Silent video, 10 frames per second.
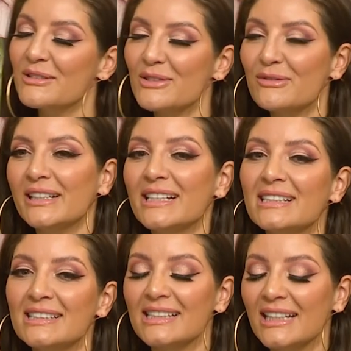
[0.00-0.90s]
it was
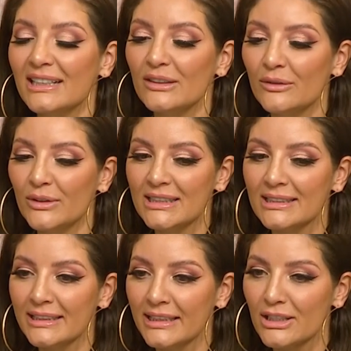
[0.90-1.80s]
released uh,
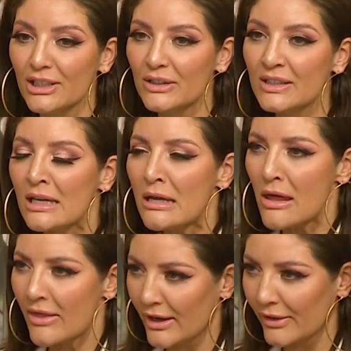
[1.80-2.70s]
recently in the news
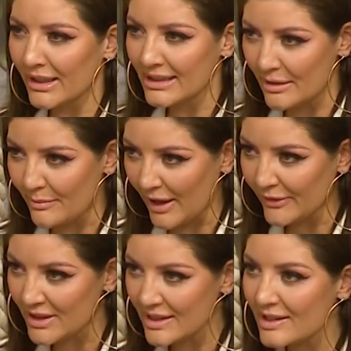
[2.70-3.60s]
that I think it's the
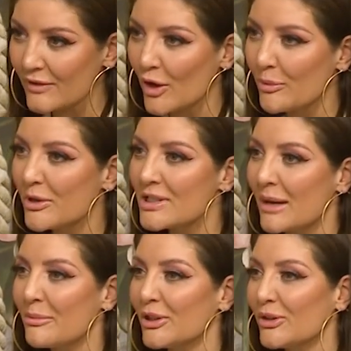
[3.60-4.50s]
BAFTAs have opened
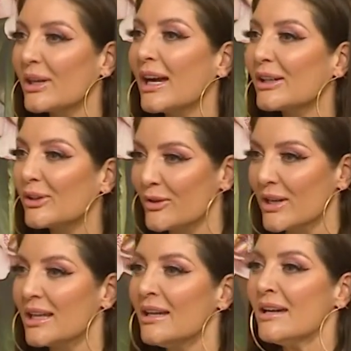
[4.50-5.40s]
up a new
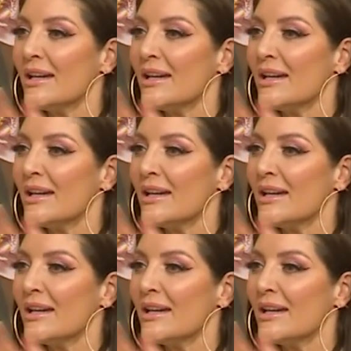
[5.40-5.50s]
category